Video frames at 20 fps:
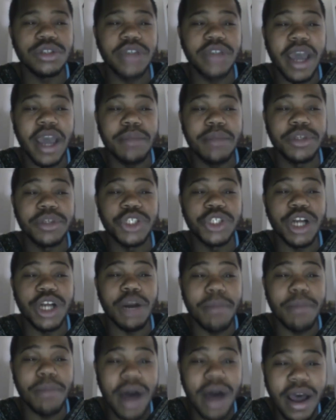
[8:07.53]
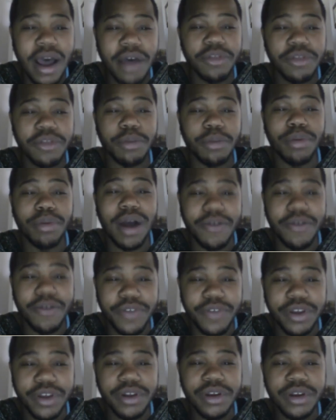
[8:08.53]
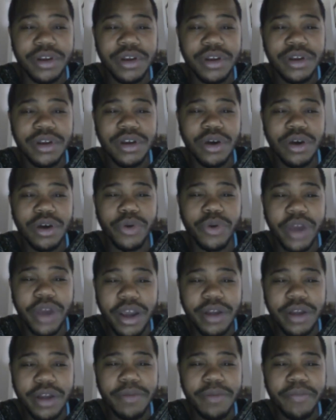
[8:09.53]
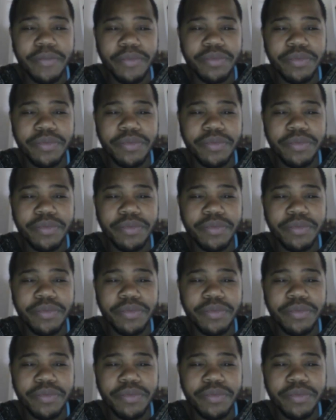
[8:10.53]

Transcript: came to Jeremiah, the prophet. Okay.